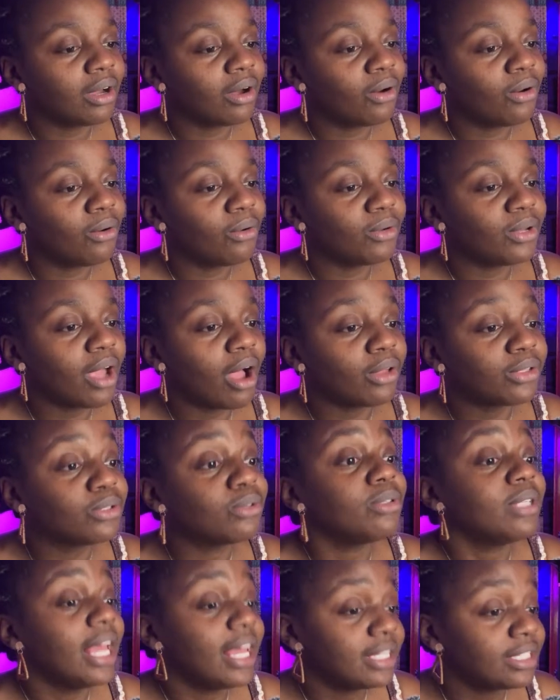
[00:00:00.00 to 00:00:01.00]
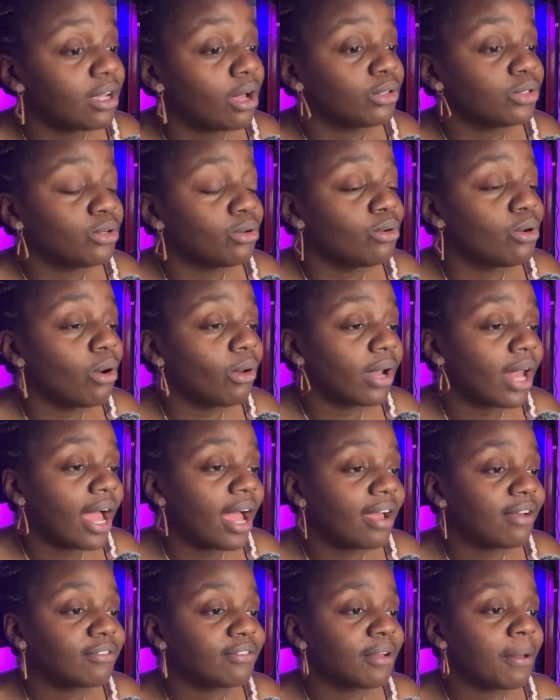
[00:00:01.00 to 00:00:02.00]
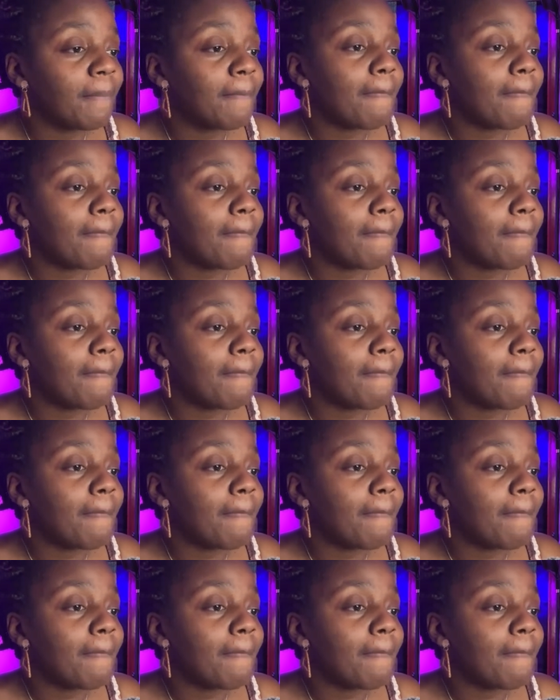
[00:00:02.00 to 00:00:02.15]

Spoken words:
who y'all too? Yes, y'all too who go live.